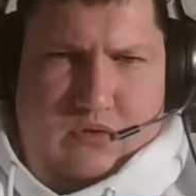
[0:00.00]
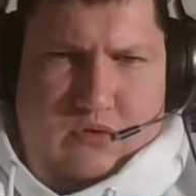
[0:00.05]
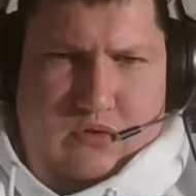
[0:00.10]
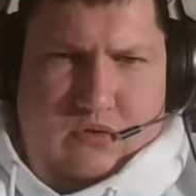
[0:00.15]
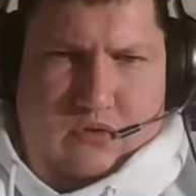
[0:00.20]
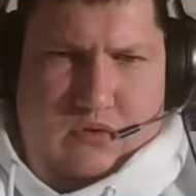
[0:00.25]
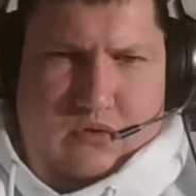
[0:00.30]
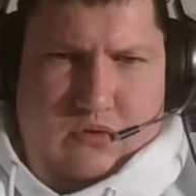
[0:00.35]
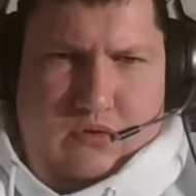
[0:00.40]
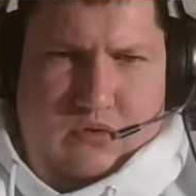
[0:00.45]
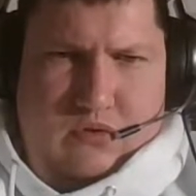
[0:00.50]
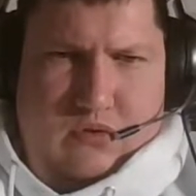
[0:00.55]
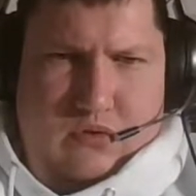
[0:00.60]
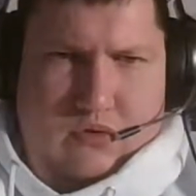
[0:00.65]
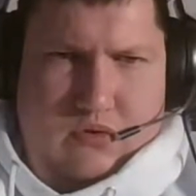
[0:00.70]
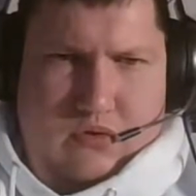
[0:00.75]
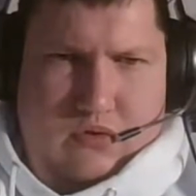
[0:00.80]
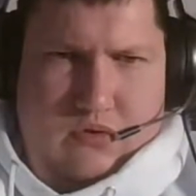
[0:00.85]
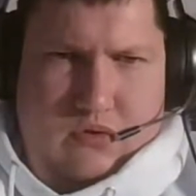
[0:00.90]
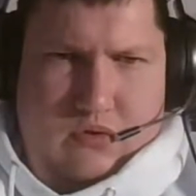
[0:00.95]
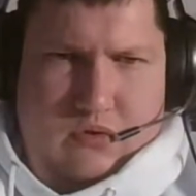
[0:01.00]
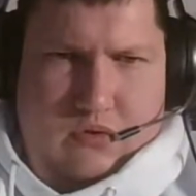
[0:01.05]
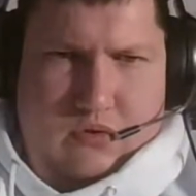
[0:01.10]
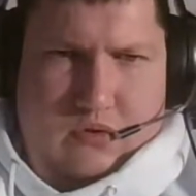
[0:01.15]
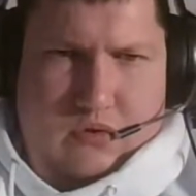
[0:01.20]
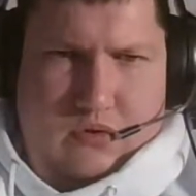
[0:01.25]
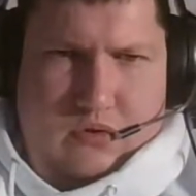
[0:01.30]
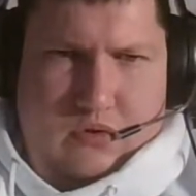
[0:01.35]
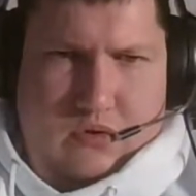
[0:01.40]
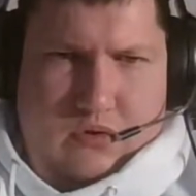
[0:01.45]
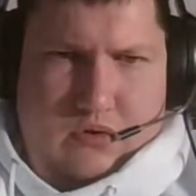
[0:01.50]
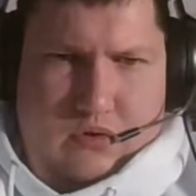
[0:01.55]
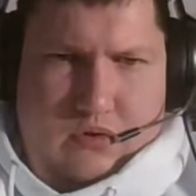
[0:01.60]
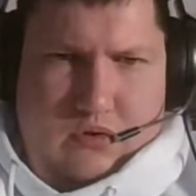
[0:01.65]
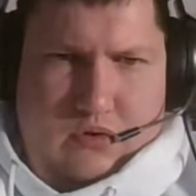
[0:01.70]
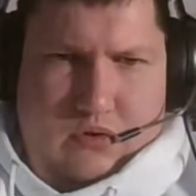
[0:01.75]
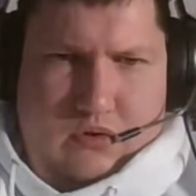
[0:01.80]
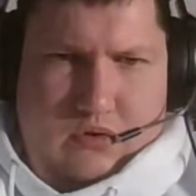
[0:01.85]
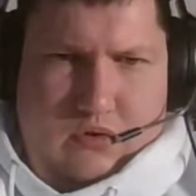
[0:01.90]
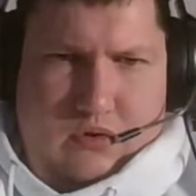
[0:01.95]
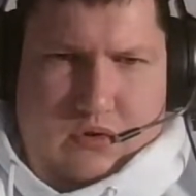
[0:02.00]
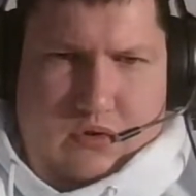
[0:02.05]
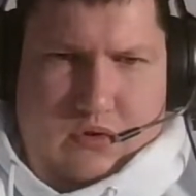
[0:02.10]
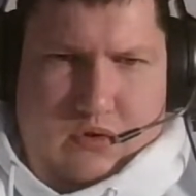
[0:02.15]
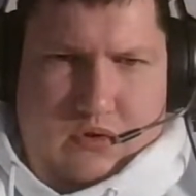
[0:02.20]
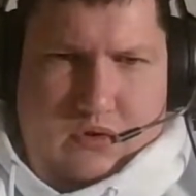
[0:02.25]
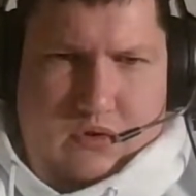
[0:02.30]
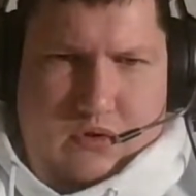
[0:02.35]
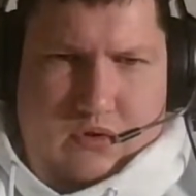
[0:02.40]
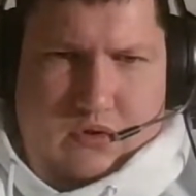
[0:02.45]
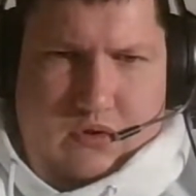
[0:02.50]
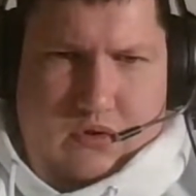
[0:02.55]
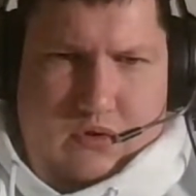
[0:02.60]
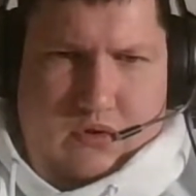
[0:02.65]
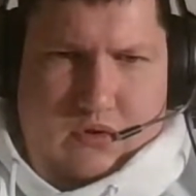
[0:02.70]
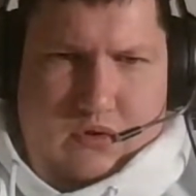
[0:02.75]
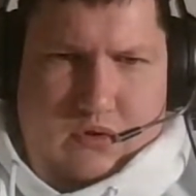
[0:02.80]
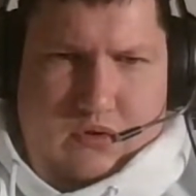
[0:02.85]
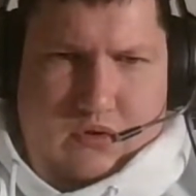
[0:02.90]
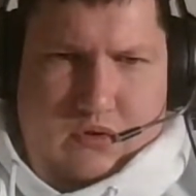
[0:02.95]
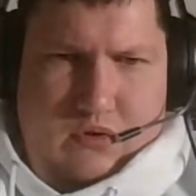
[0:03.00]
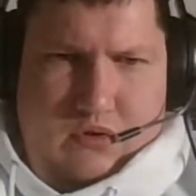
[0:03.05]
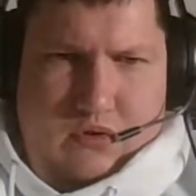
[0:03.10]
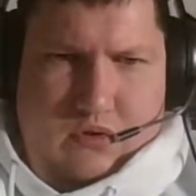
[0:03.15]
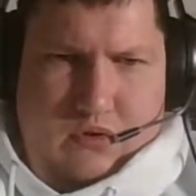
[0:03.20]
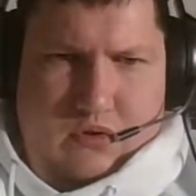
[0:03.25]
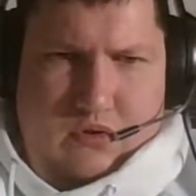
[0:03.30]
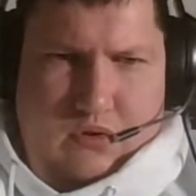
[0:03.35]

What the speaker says: No one is speaking in this clip.